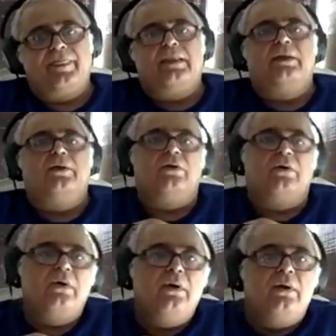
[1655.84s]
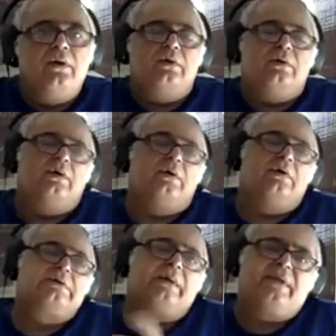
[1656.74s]
you know,
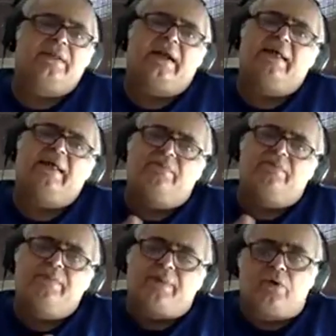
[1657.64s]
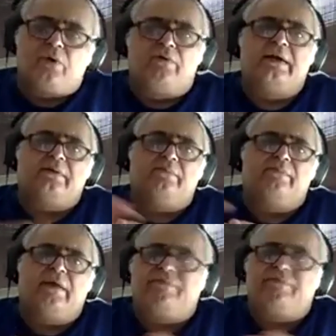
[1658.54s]
something that I will be proud of, that
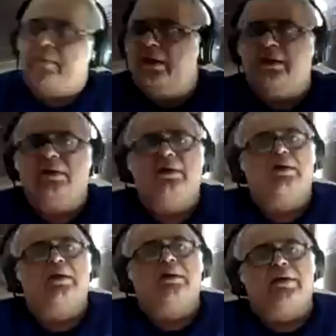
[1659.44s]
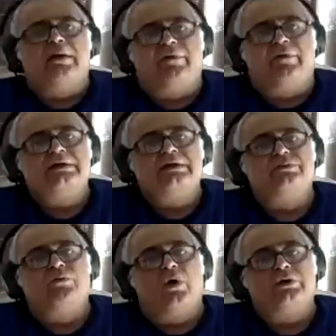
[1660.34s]
my family, my friends
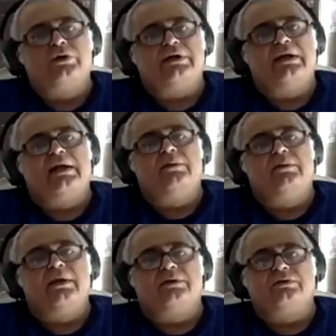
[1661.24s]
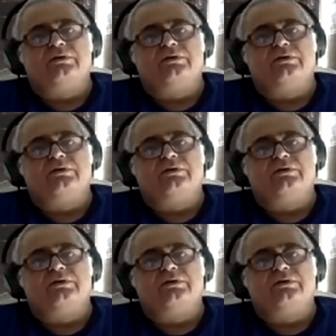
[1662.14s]
will watch and tell me it's good.